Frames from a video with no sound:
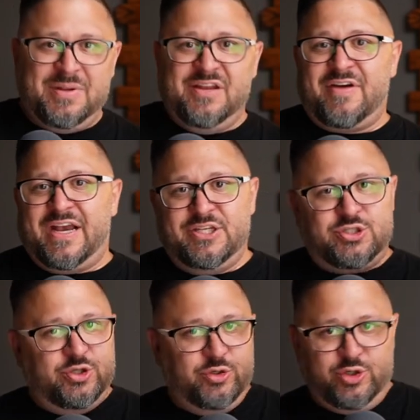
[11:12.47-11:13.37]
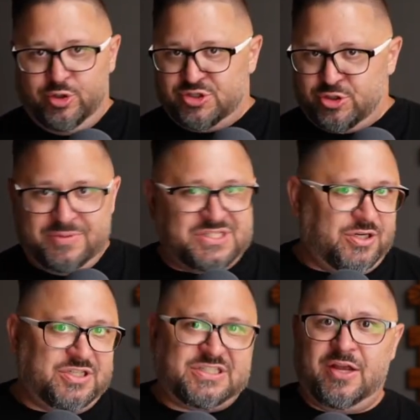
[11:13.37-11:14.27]
be invited to your sermon
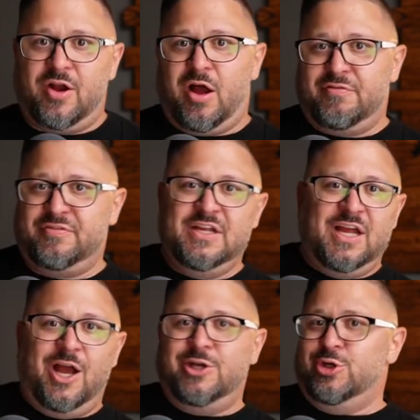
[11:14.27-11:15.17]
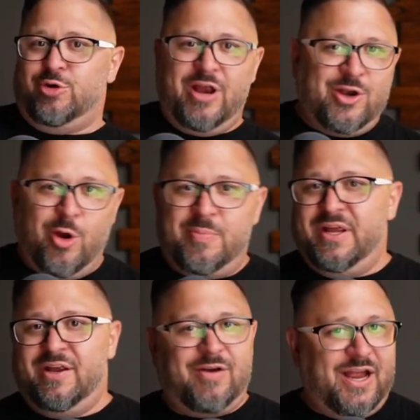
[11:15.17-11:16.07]
series kickoff, uh, your grand
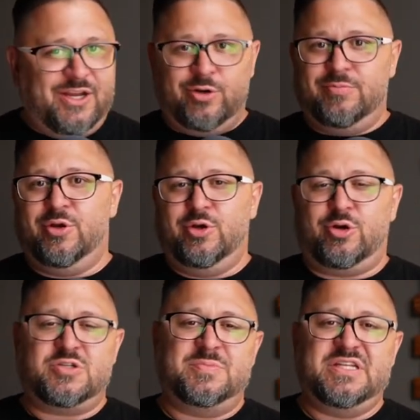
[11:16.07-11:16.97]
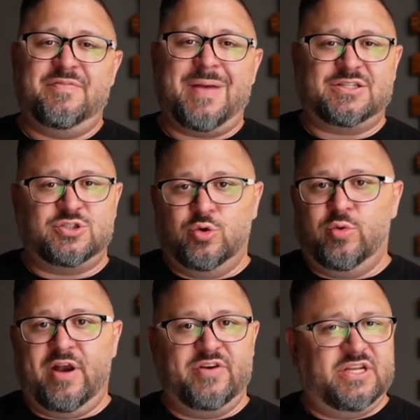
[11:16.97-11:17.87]
opening, right? Your, your, your Christmas Eve, back to school,
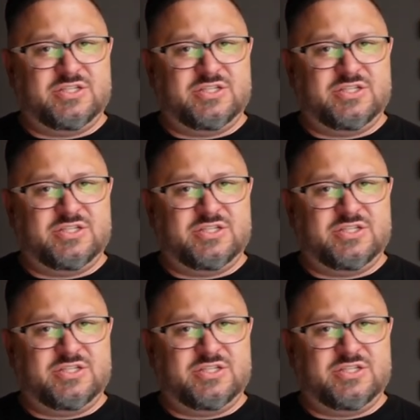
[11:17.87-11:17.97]
whatever it is.